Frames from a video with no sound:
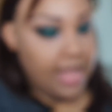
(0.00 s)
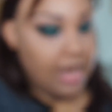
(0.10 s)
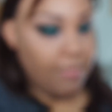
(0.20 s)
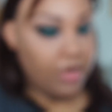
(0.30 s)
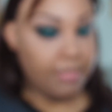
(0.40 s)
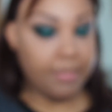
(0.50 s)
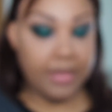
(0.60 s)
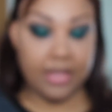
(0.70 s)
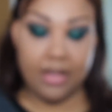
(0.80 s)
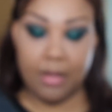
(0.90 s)
And I'm going to be
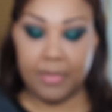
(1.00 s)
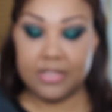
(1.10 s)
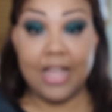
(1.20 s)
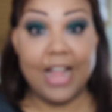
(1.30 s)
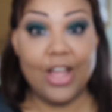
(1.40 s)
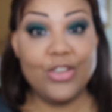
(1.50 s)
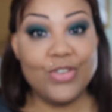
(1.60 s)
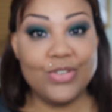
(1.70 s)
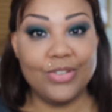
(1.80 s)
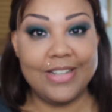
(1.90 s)
picking up, as I
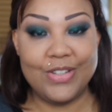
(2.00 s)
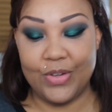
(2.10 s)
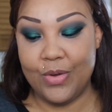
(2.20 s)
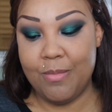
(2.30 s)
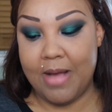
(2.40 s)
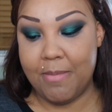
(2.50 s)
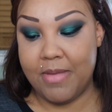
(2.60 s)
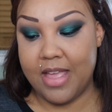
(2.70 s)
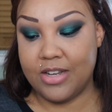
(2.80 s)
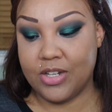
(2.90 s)
usually do, my
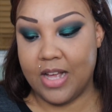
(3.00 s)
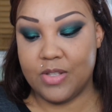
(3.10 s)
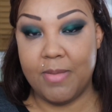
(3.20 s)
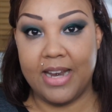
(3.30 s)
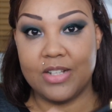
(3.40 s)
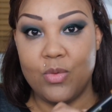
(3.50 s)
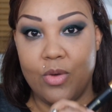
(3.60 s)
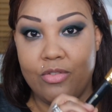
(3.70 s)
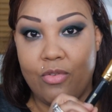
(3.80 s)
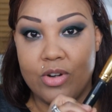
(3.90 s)
BH Cosmetics
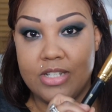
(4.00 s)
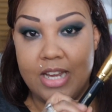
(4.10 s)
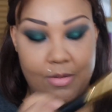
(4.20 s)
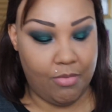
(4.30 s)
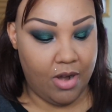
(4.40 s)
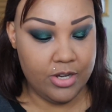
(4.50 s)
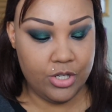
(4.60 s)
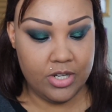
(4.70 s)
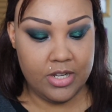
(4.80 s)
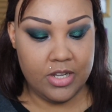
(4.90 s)
114
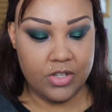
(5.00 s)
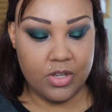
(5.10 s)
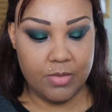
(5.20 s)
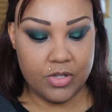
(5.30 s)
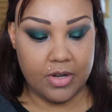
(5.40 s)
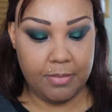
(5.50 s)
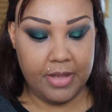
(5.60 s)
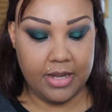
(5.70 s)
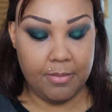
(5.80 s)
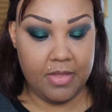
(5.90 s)
brush. So I'm just going to
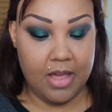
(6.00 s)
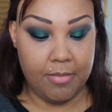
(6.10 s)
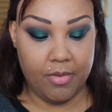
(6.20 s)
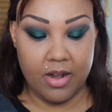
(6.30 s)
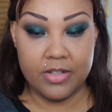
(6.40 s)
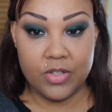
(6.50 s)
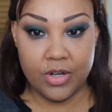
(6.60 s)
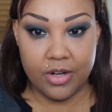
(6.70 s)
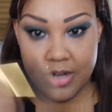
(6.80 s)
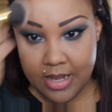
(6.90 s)
pick up that
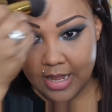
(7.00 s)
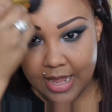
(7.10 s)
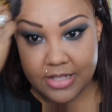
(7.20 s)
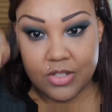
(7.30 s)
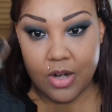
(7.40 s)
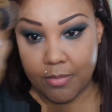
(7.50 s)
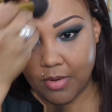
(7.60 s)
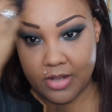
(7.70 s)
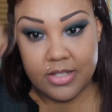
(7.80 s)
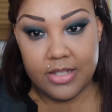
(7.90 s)
bronzer and start
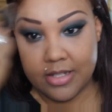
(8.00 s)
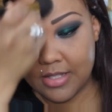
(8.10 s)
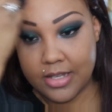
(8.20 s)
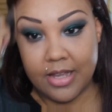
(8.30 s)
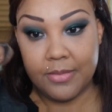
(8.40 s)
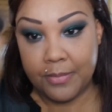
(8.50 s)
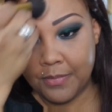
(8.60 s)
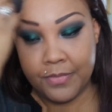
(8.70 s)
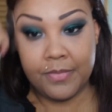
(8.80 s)
bronzing the skin.